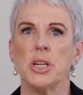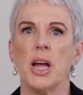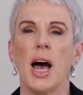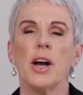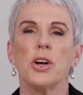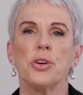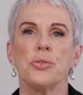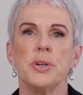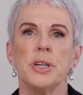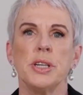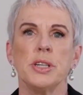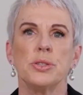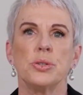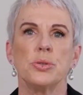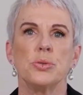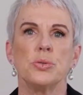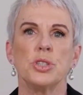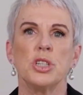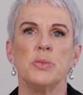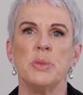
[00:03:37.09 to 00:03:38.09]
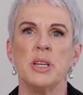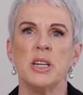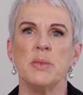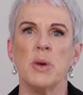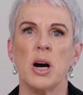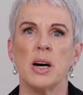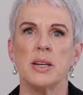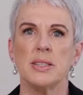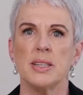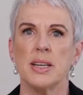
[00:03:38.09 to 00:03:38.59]
are critical to
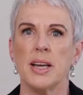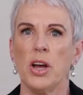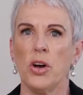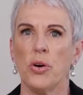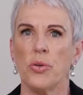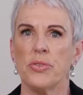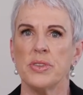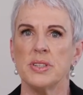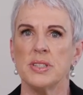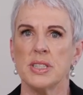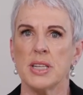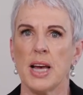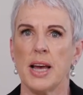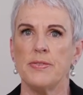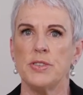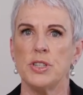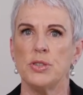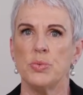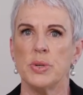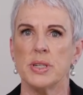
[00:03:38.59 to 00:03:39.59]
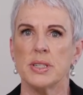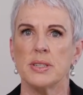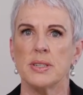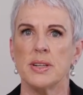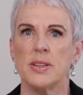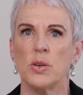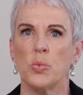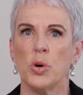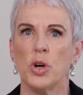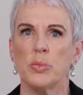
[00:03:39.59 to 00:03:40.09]
minimising health and safety risks in
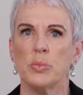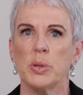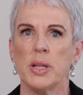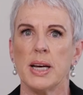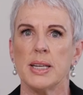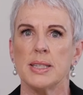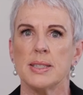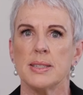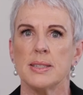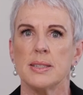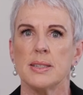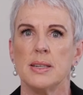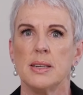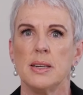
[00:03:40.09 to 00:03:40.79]
the workplace.